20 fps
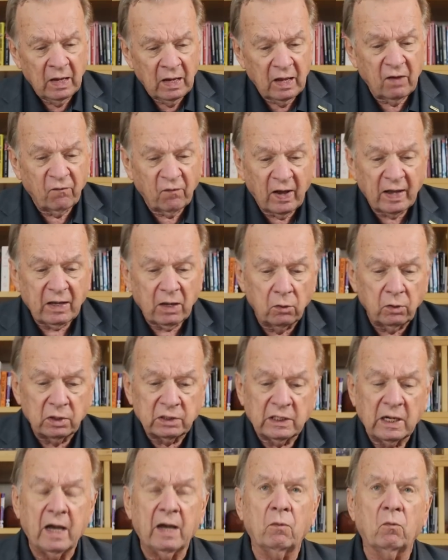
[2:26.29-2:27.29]
If I go
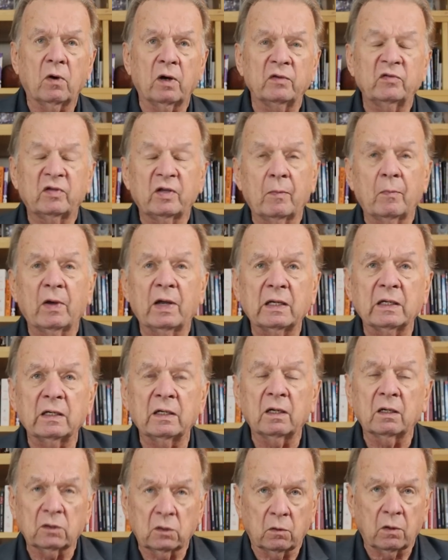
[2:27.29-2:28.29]
to Taiwan
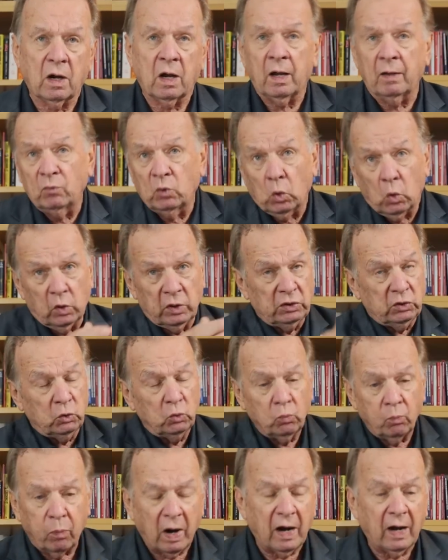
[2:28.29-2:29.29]
Semiconductor, I'm going
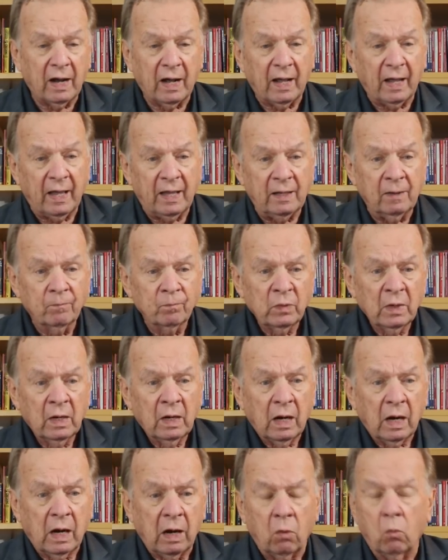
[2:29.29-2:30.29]
to buy
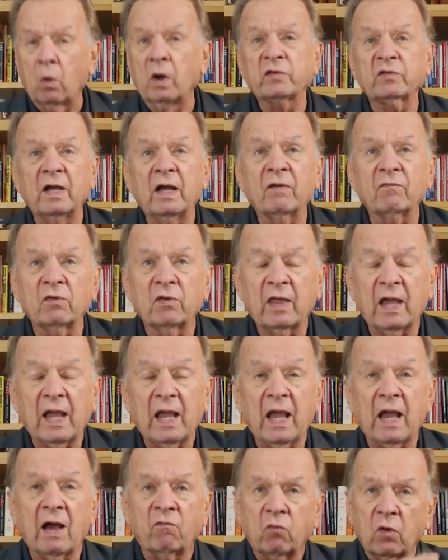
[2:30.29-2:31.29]
whatever
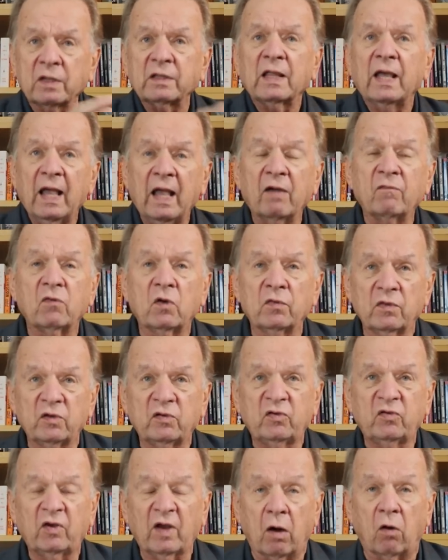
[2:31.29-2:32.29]
they have, what they have on
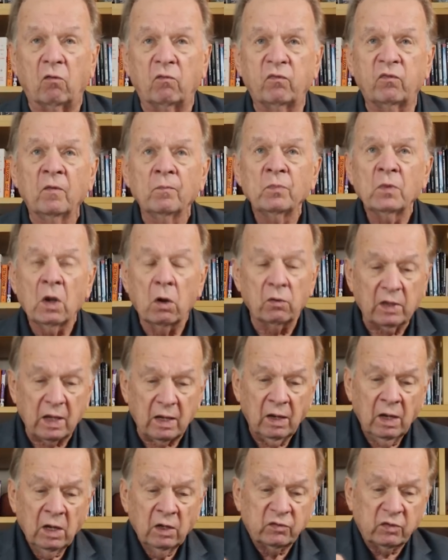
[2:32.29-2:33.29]
the shelf.
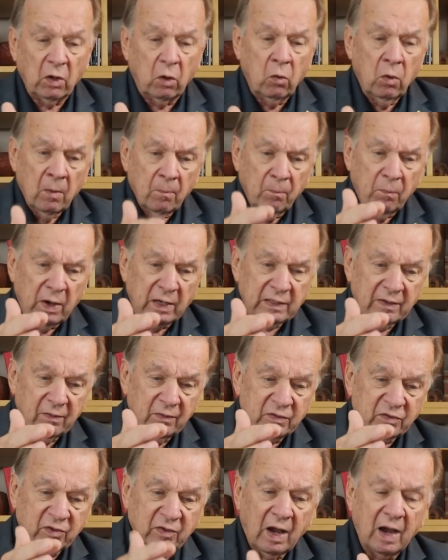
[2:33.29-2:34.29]
Okay, so, but
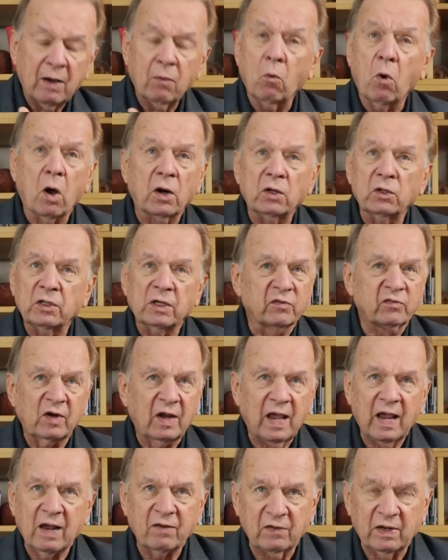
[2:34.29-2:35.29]
Skywater
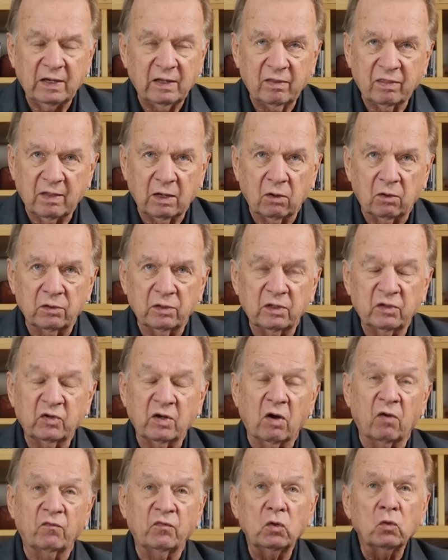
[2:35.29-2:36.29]
doesn't have anything on the
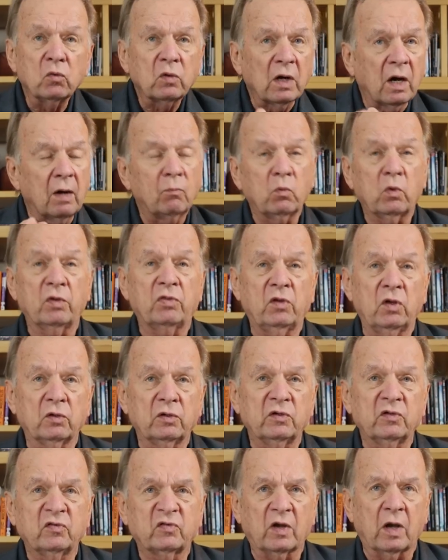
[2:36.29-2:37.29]
shelf. You come with
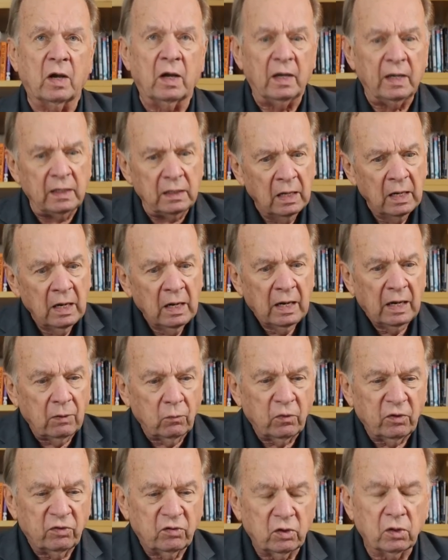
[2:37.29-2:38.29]
your design
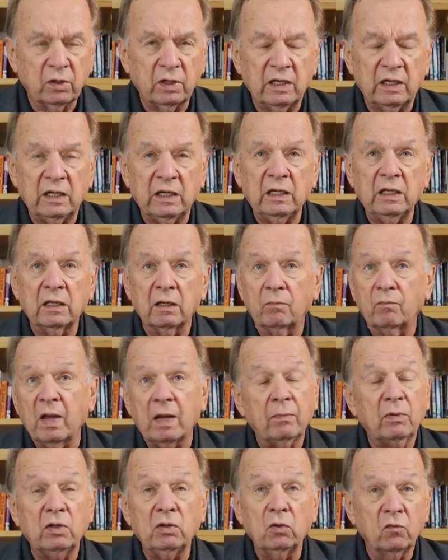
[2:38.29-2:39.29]
and with your need, and
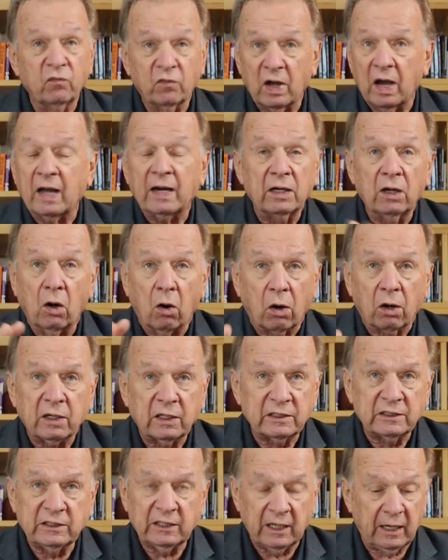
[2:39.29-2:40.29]
maybe you've got an
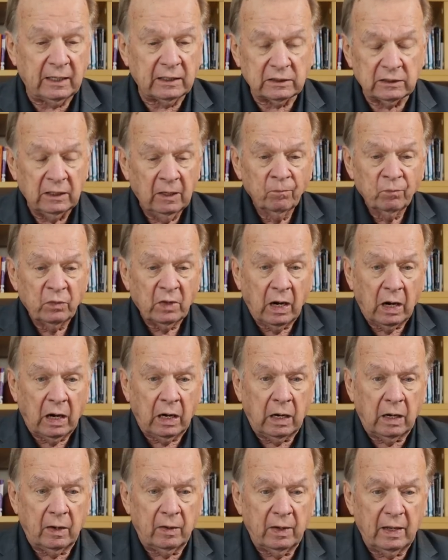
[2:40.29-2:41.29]
architect,
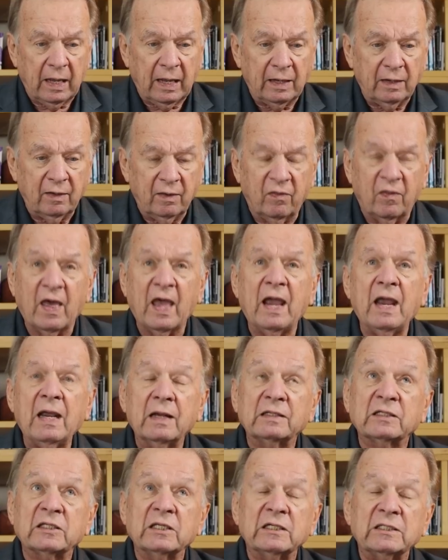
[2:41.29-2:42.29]
and
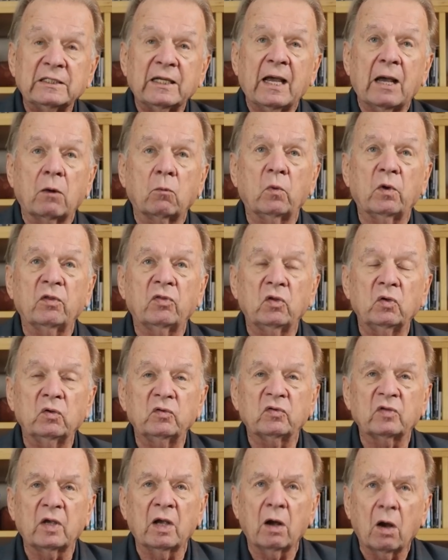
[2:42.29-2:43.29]
they sit down with you
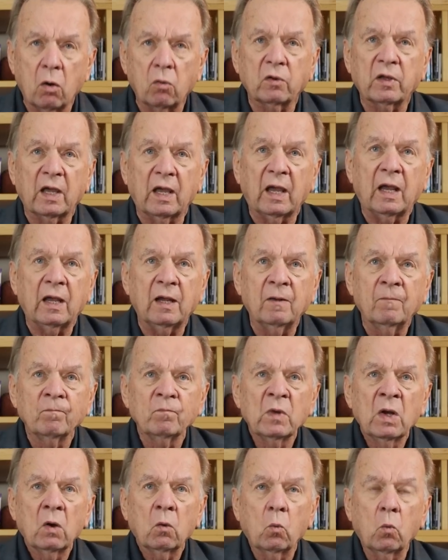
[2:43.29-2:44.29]
and say, okay,
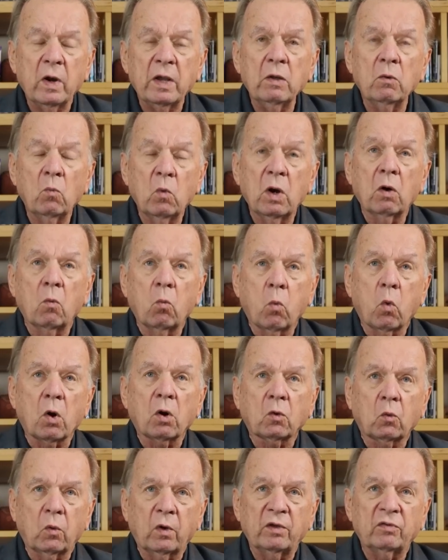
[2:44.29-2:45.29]
we will
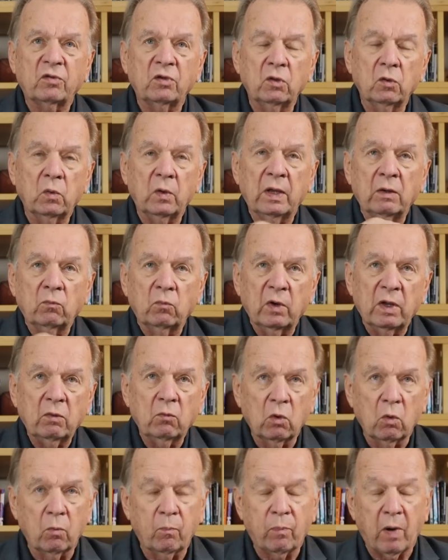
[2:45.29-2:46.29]
work with you, and
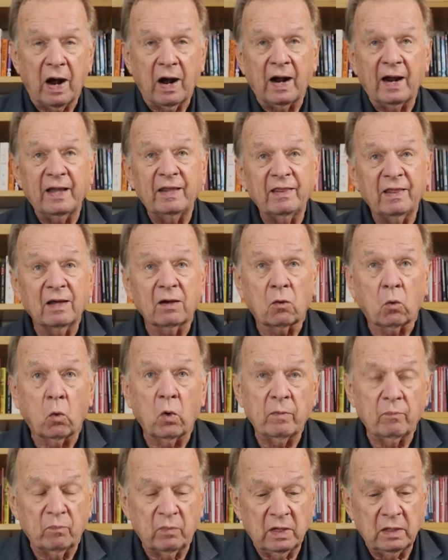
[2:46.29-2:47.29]
we will buy the
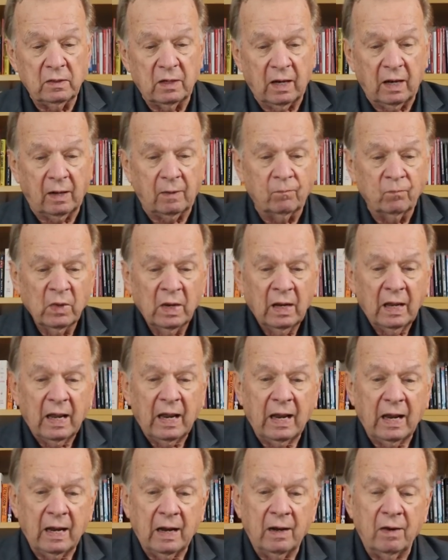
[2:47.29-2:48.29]
equipment and
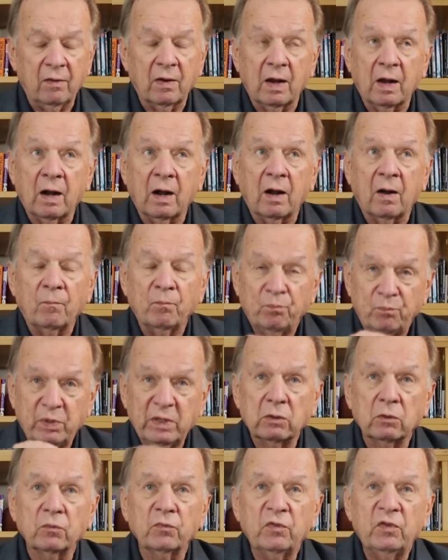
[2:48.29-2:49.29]

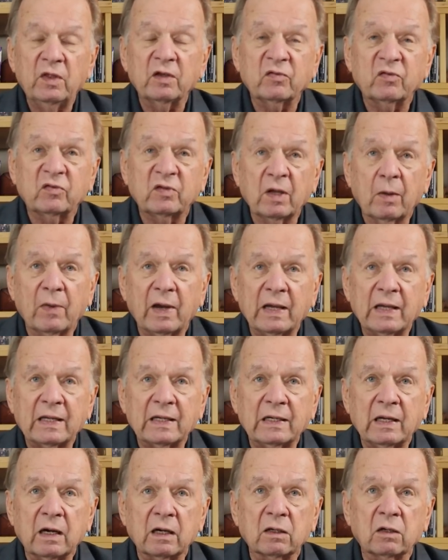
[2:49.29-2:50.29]
build this
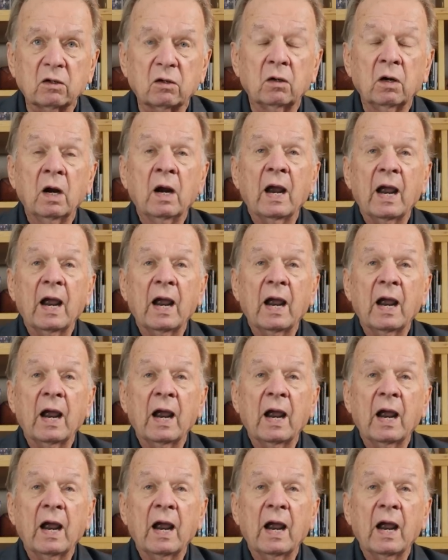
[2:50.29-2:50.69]
semiconductor